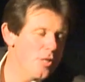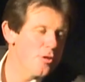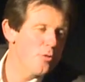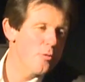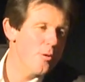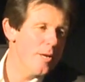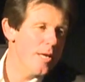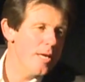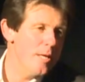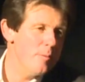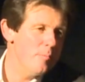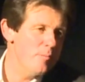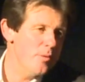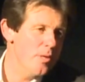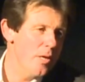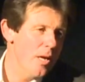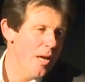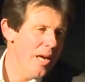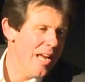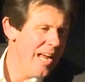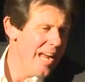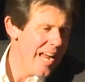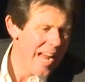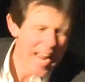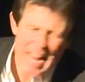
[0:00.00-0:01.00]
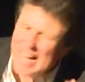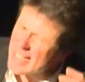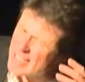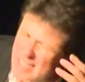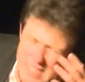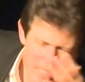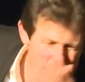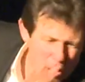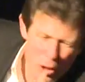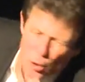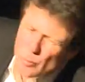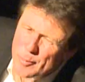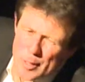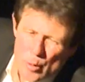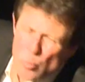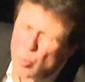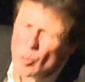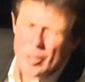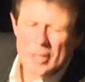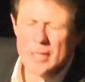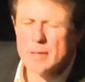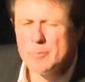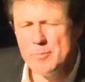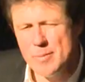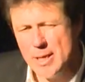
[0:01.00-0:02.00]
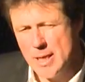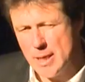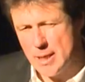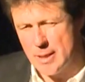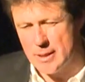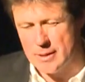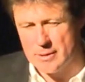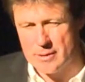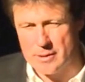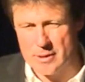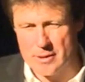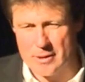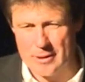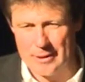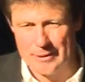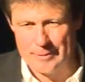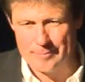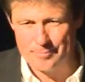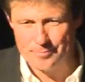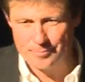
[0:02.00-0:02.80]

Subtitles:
dreamed and tell me what it means.